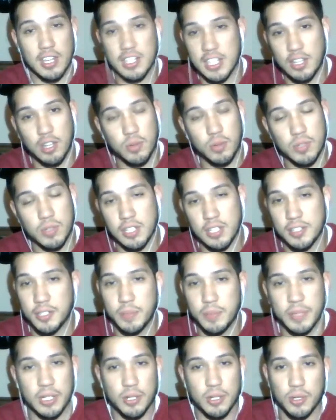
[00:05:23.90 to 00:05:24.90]
Dylan was a little
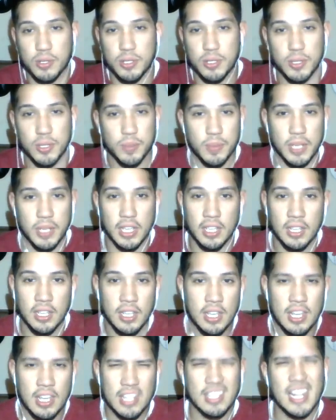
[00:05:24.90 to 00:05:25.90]
bit older than me.
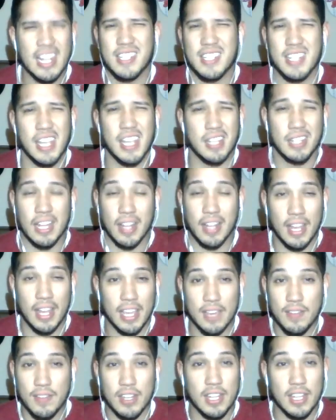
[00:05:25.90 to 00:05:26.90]
Not saying that like
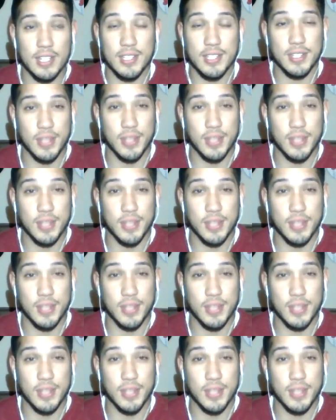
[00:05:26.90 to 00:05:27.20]
even in his